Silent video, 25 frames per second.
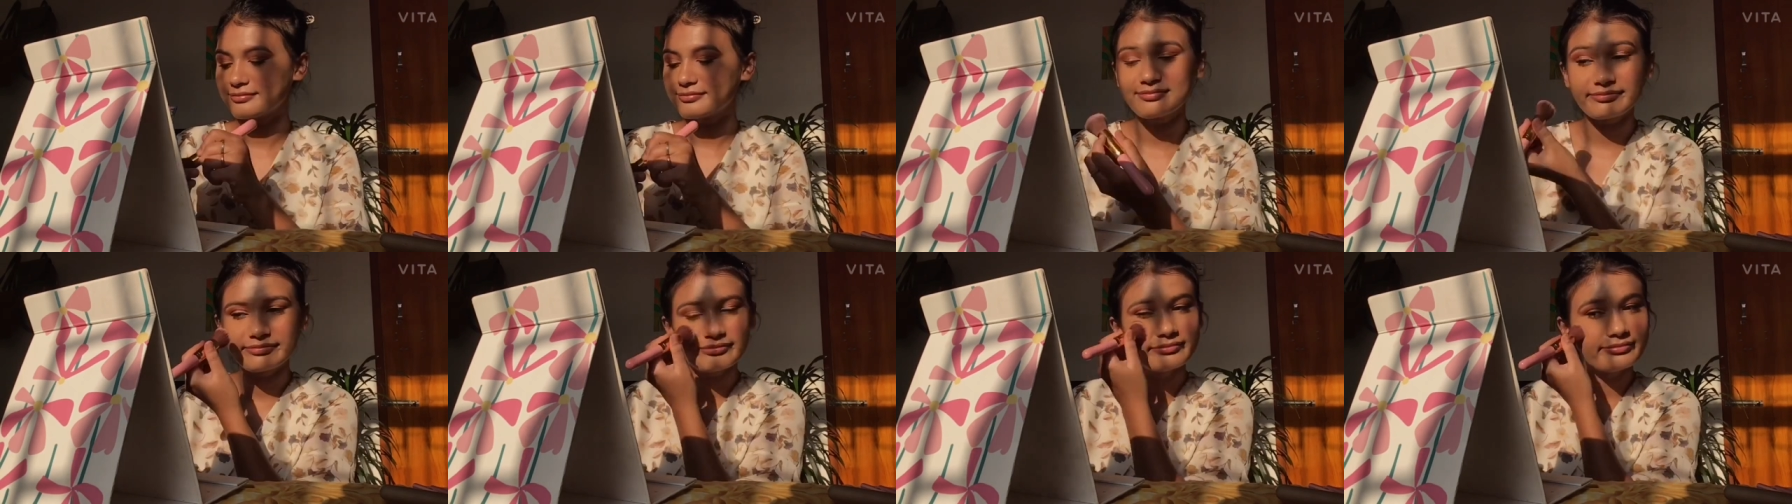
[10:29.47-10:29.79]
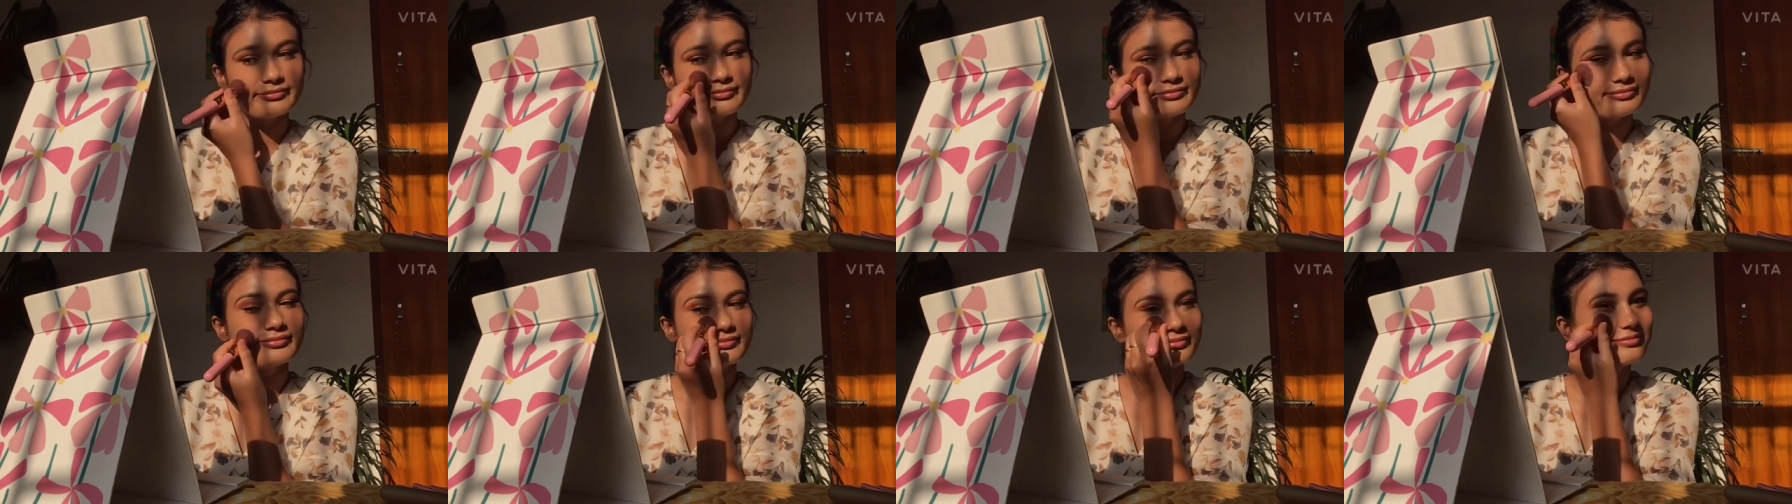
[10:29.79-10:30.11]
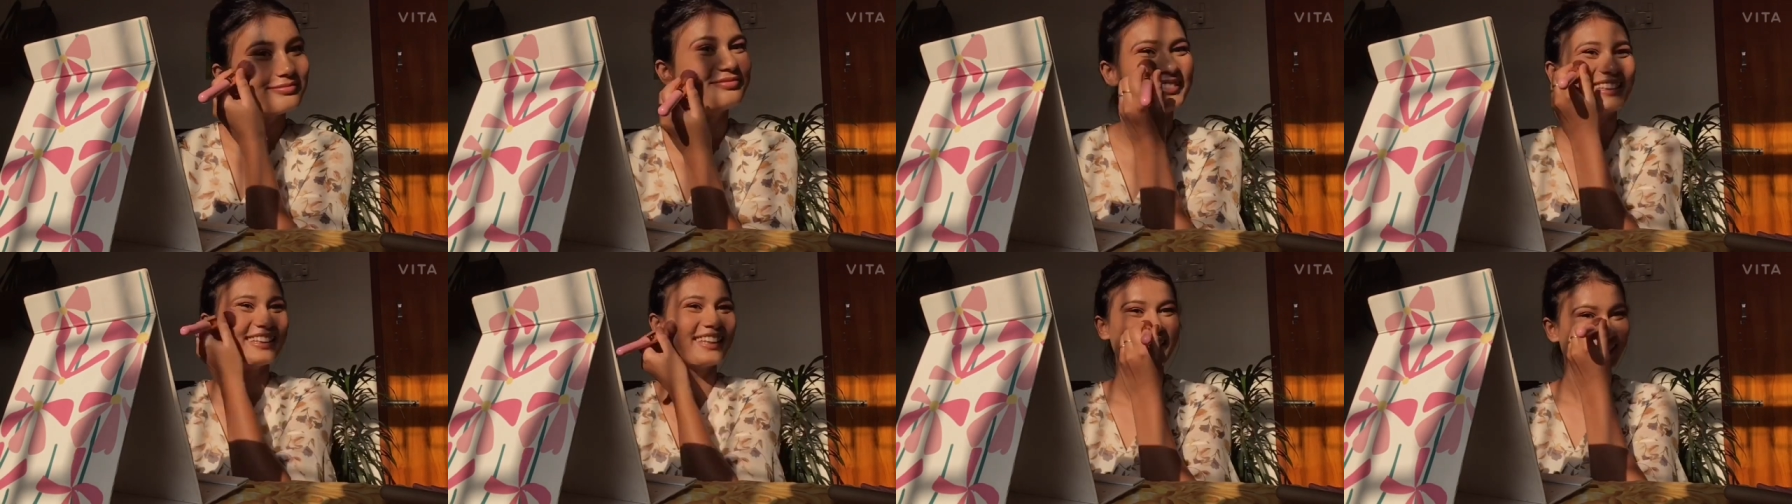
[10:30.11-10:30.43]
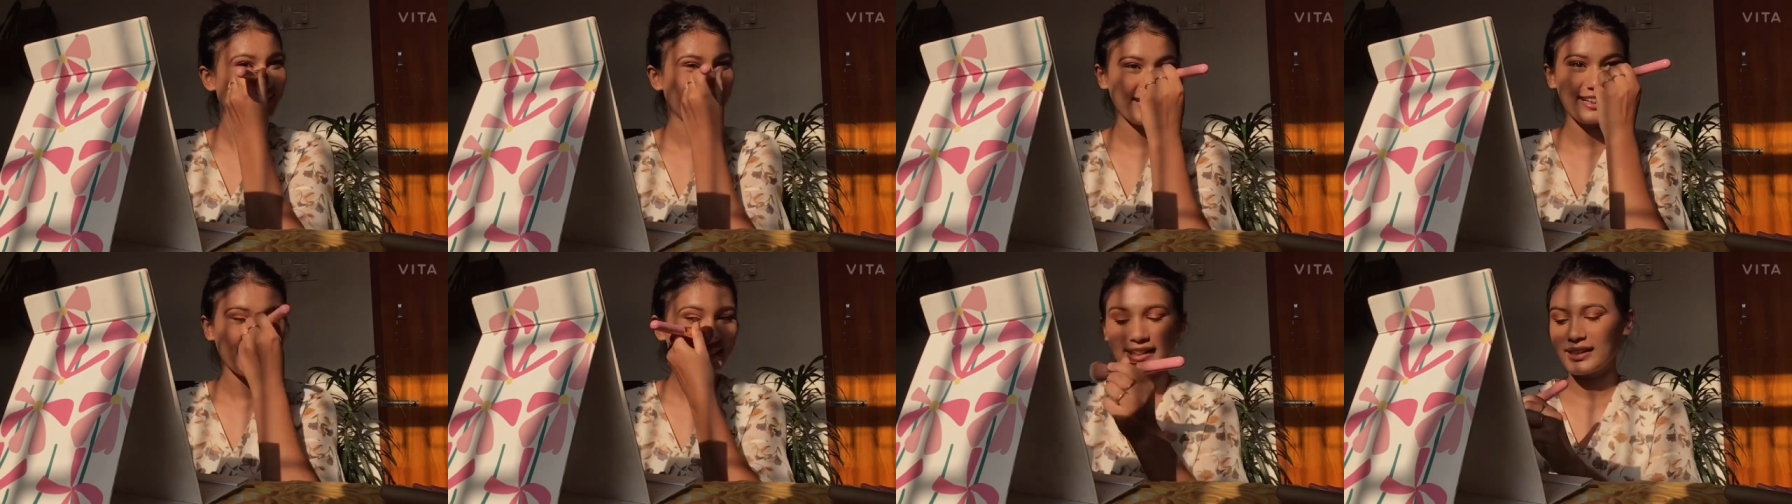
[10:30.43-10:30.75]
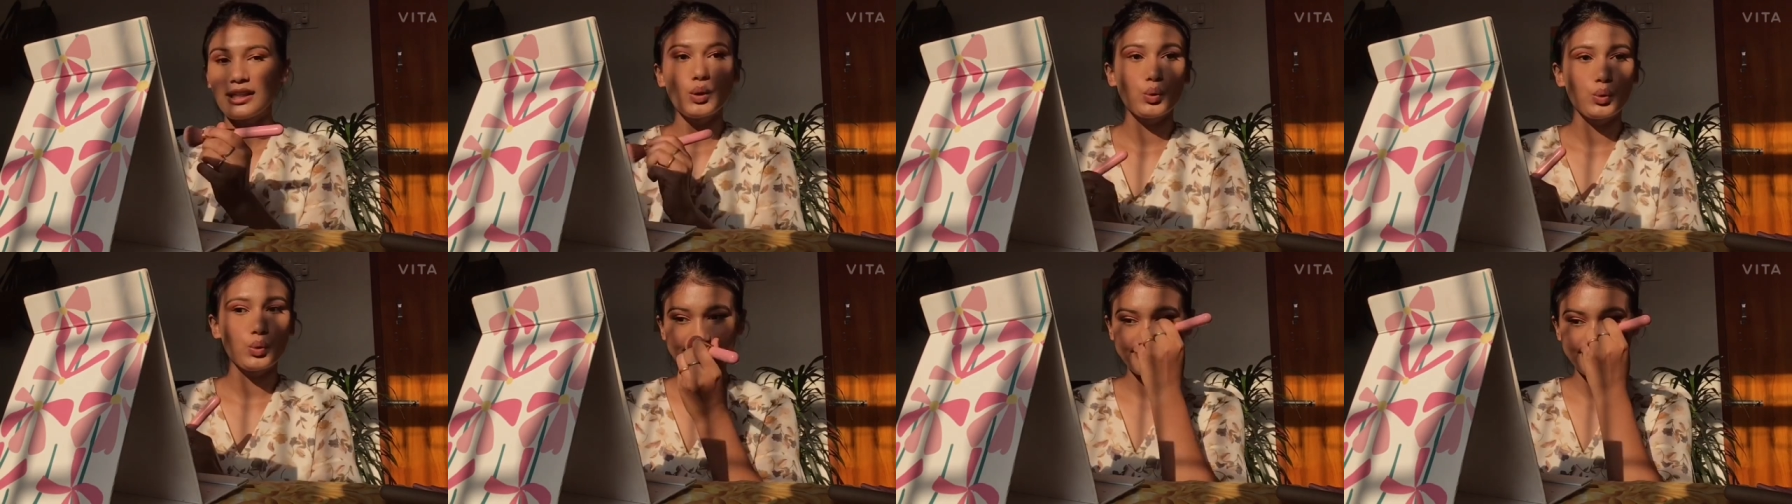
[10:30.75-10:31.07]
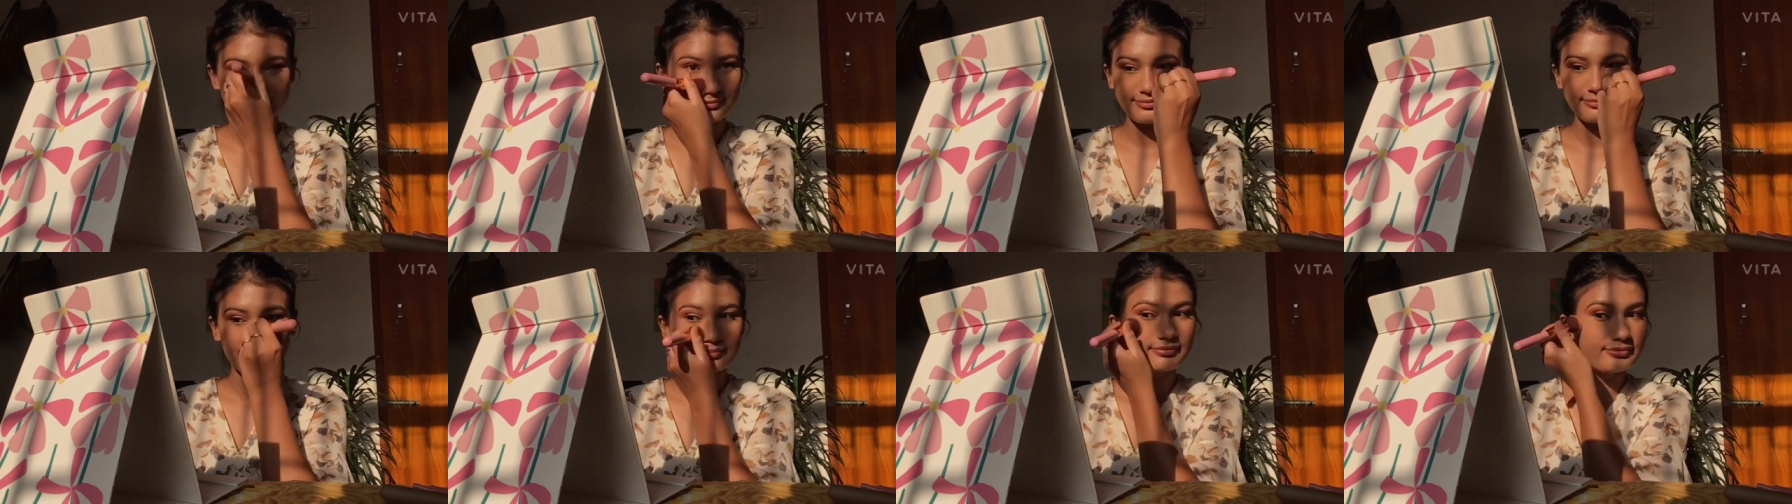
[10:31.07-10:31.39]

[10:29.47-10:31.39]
my cheeks, like as